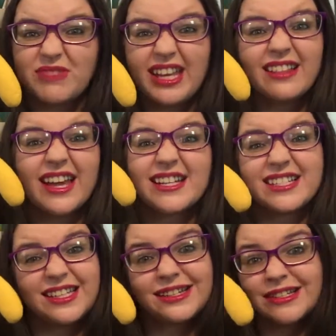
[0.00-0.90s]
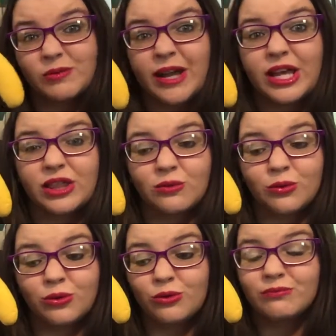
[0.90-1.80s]
He likes to eat his way
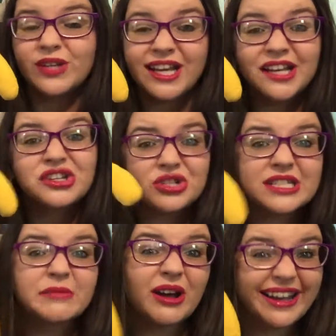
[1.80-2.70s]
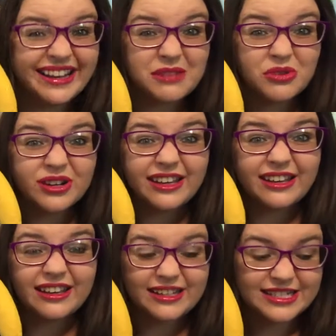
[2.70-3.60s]
through just about any book he
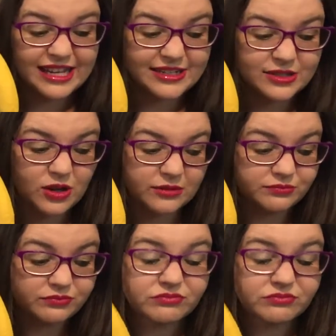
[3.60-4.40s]
can get his hands on.